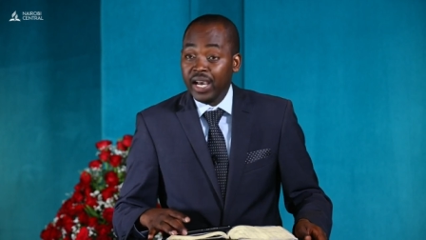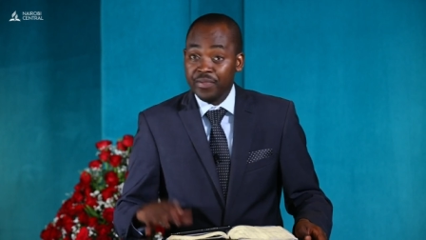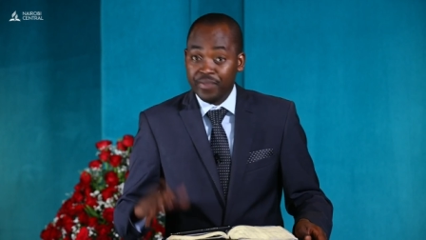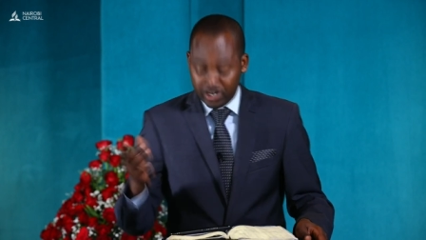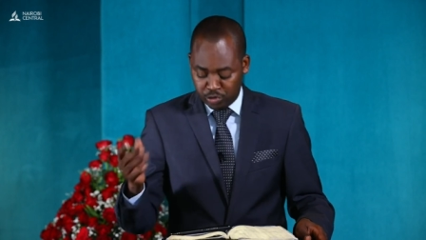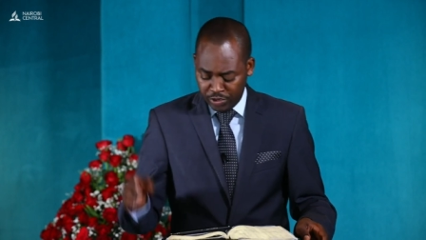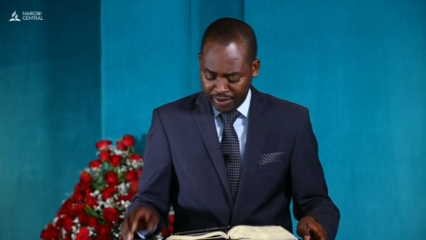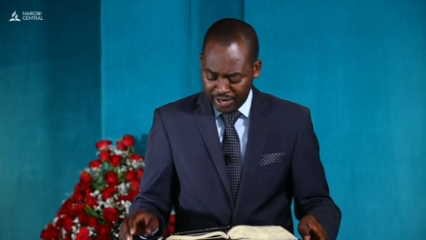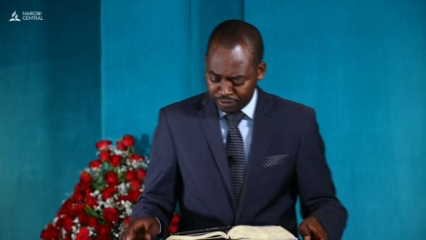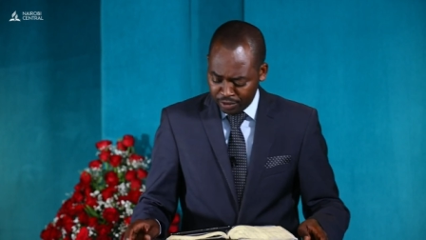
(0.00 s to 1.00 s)
And that we
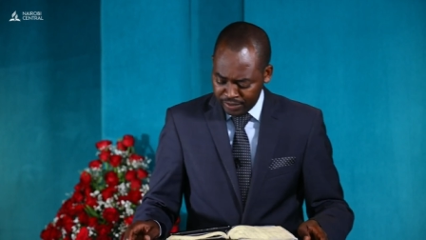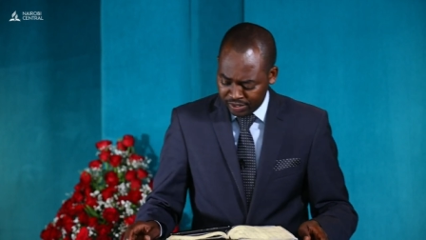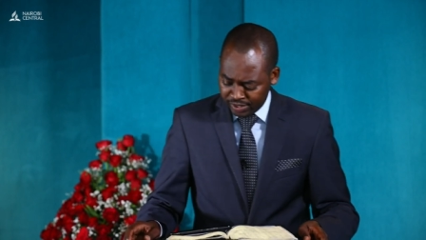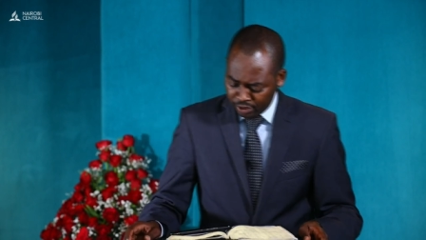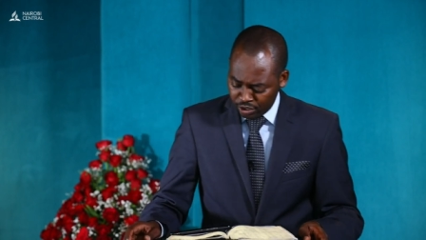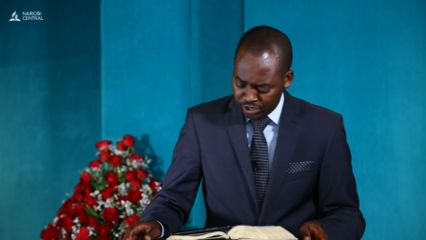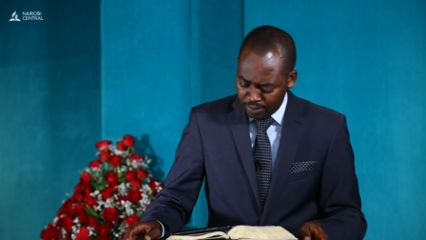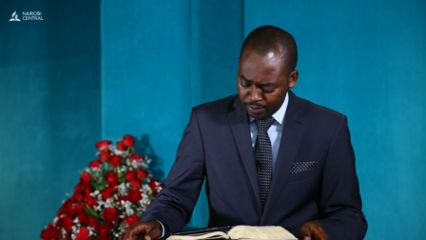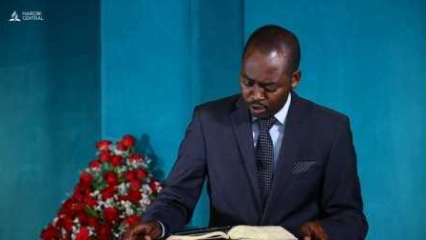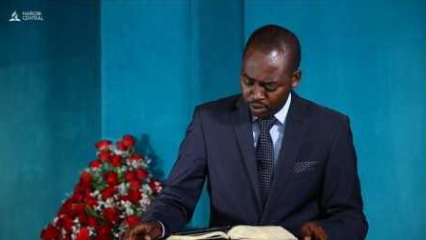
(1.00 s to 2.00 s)
find from the second
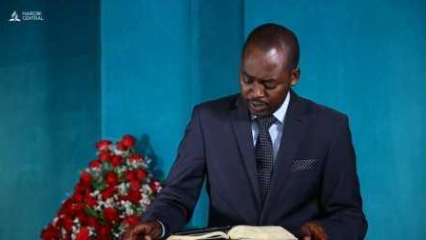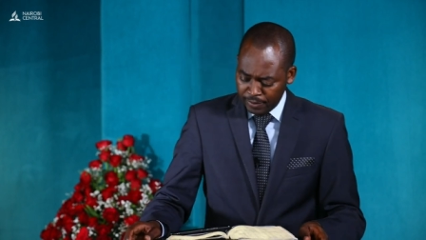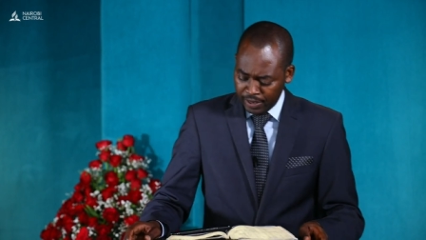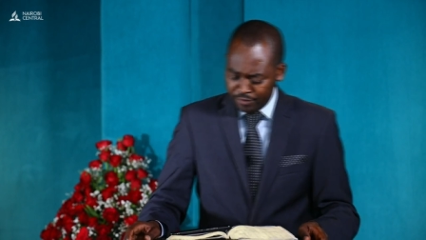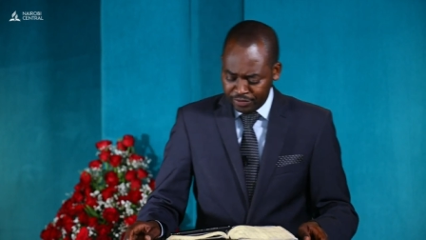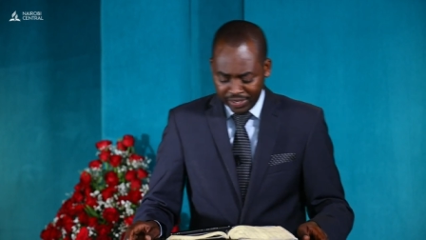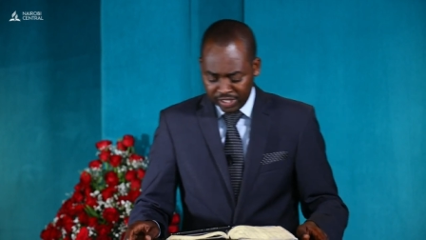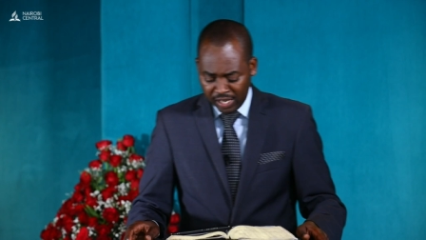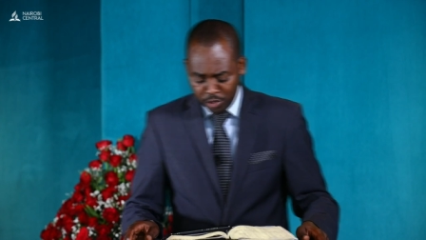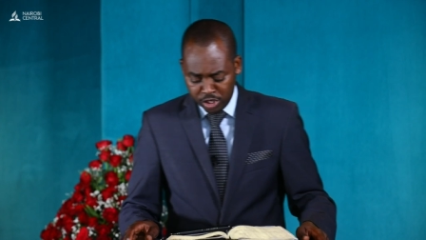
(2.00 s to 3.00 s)
Samuel and
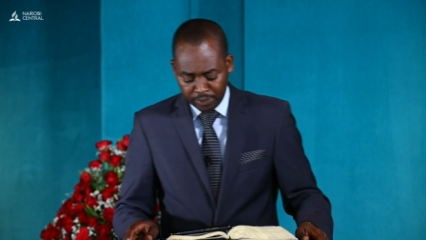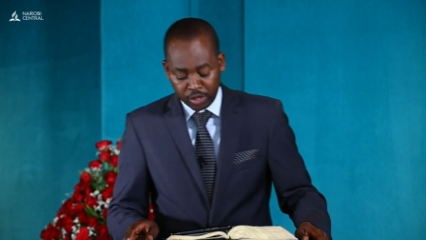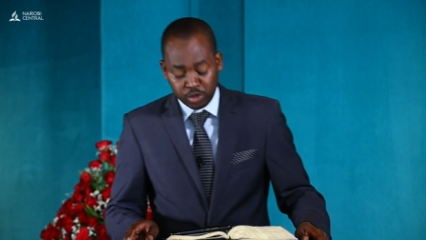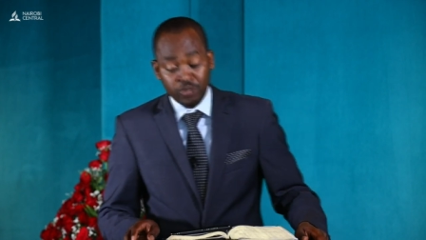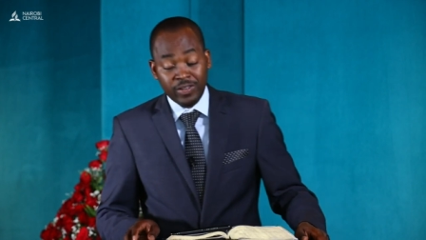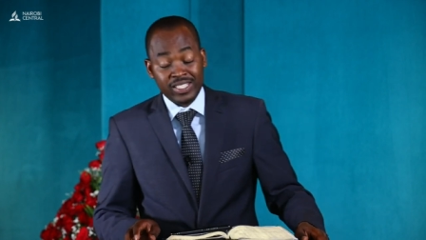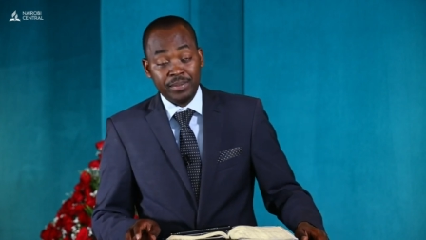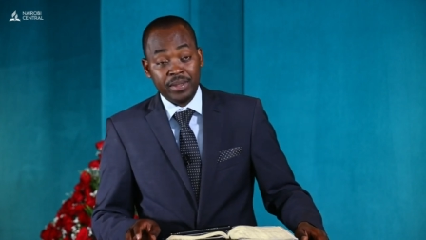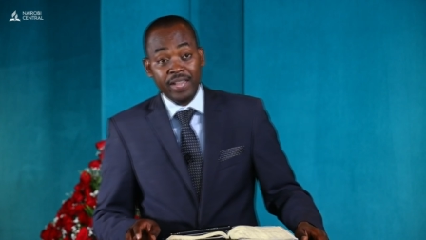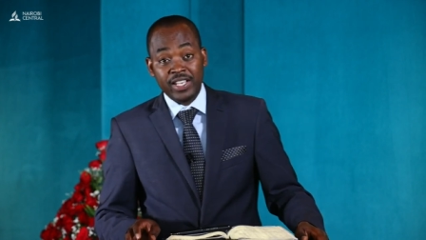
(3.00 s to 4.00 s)
first Samuel chapter 2, verse
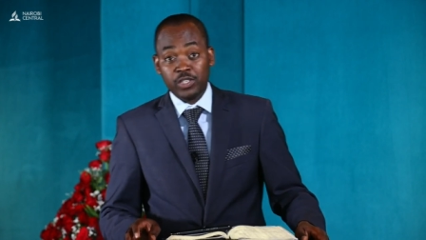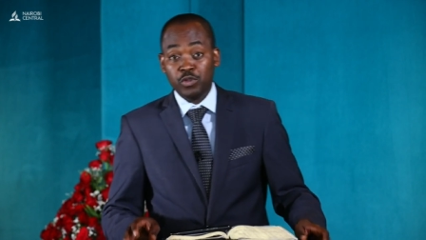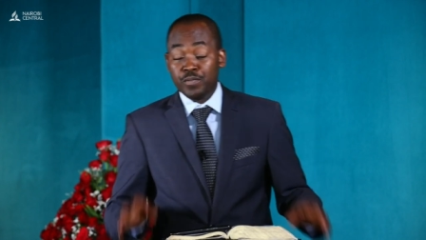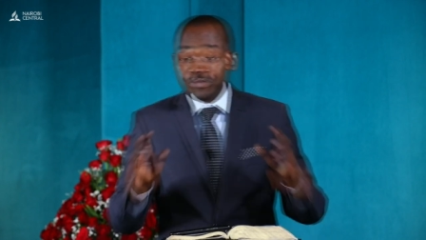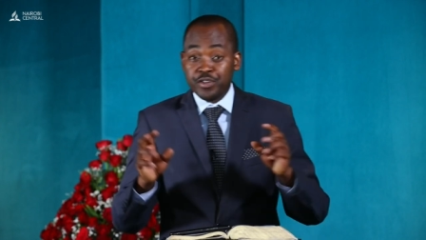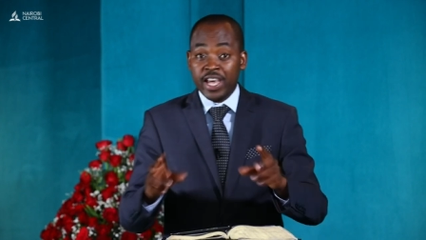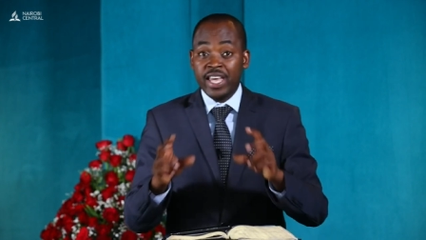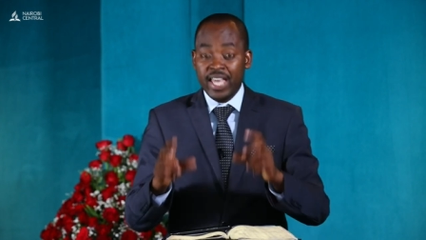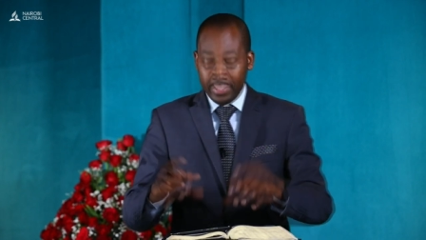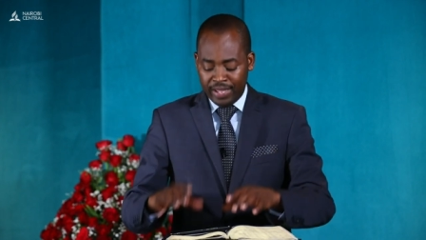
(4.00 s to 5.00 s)
number 30. We pray
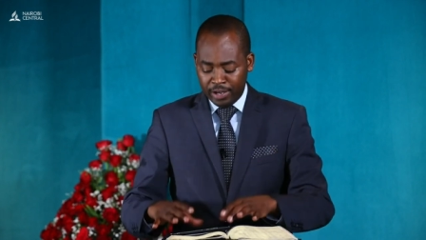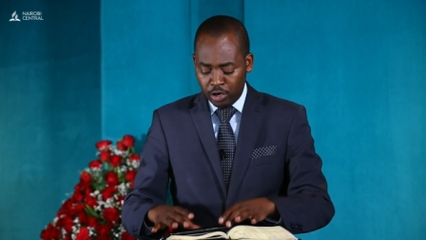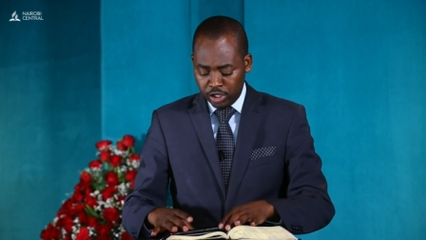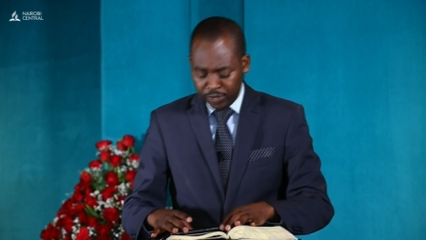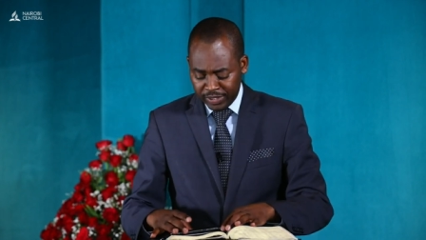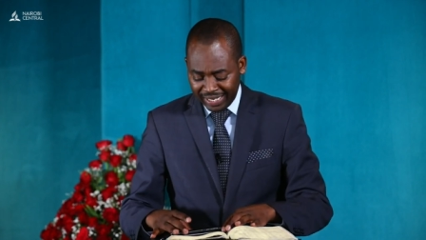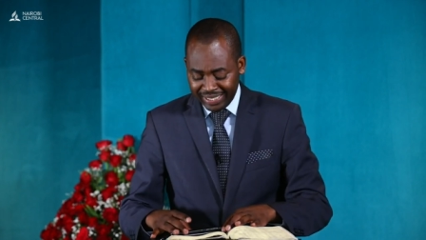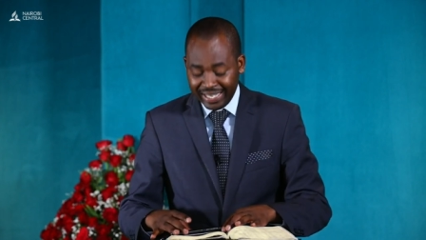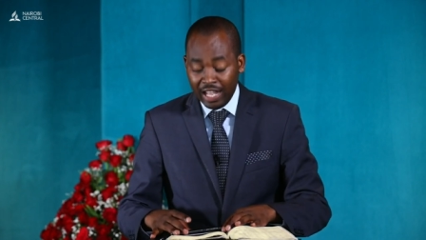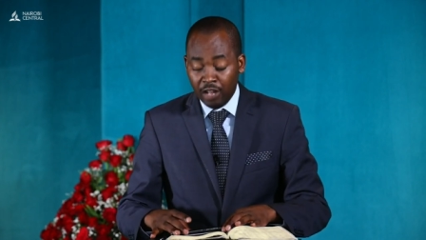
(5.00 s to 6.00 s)
that the Holy Spirit
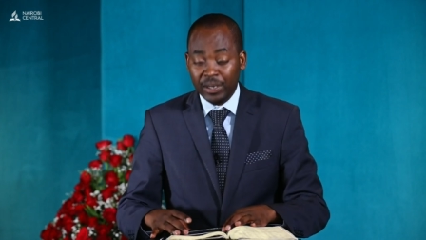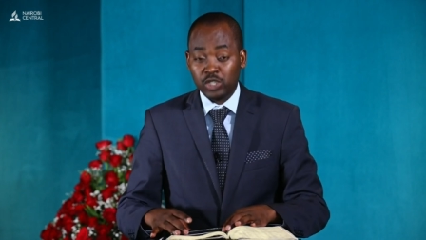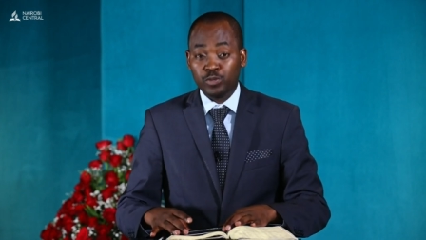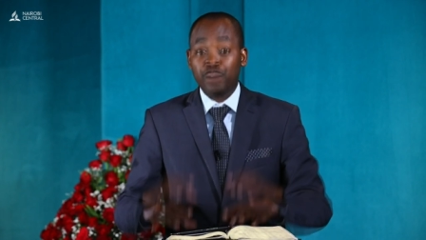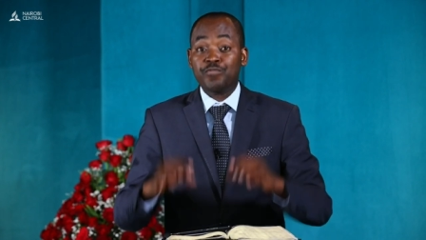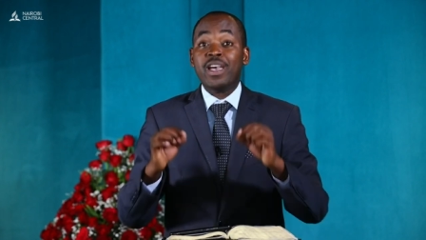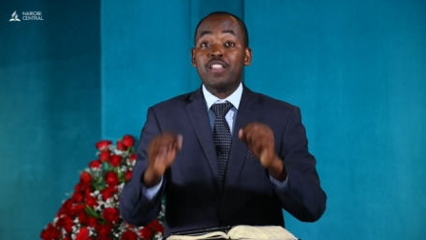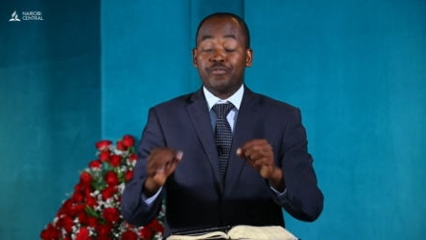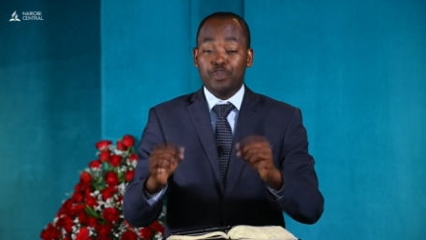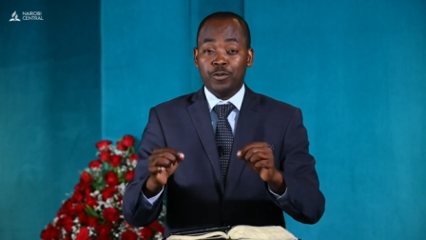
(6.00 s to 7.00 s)
can help us to be
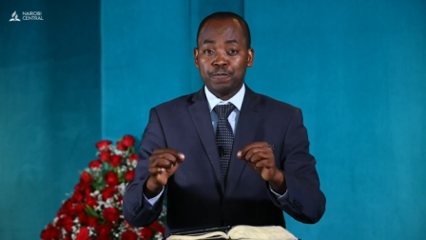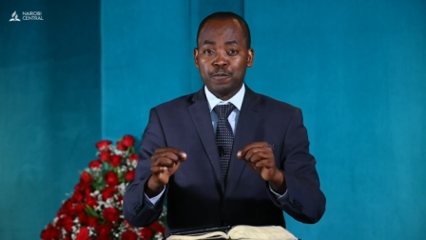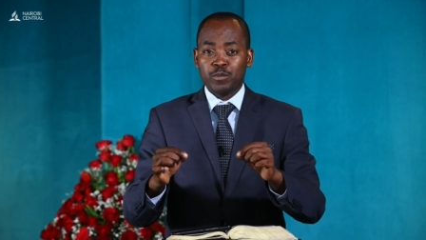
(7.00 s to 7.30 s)
faithful